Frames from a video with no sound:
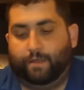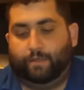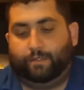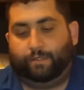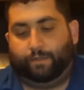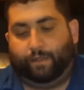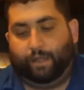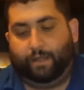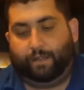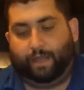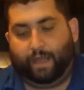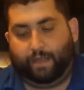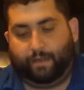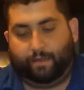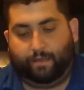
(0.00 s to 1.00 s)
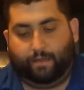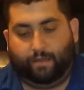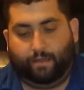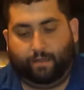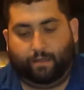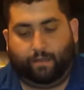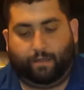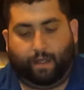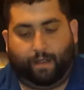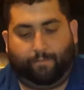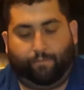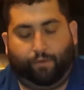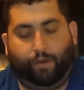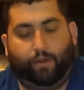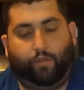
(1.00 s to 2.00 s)
So yeah, I
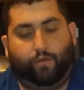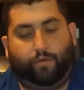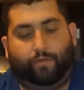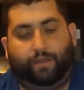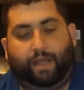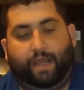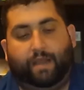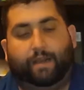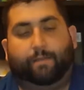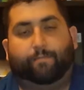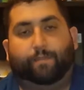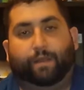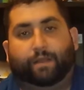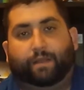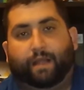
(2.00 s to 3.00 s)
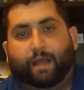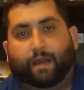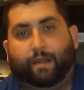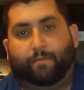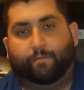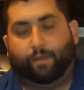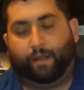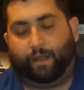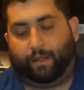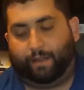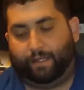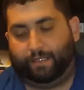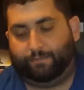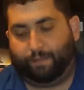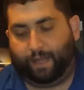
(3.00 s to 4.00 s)
pre-ordered that and picked that up
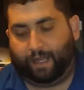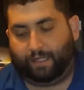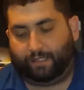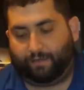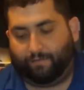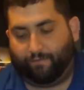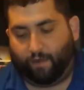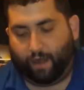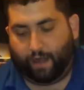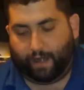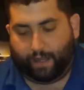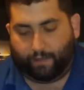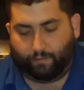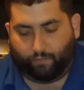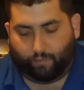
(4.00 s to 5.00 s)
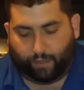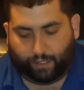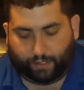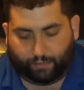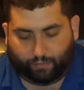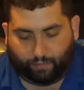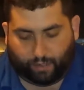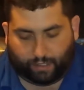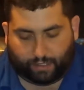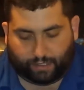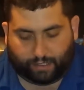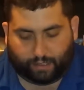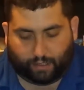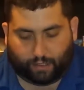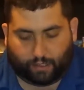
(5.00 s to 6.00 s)
this past Friday, which
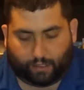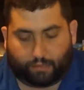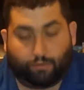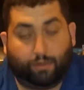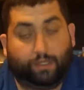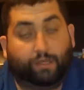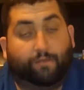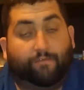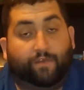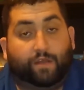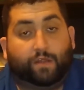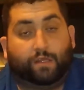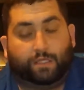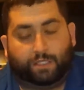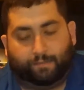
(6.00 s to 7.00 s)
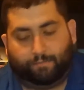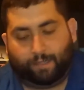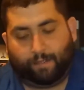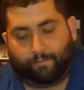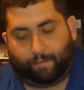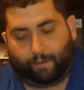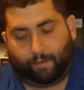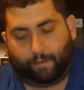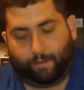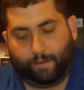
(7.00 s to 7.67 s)
was the 25th of September.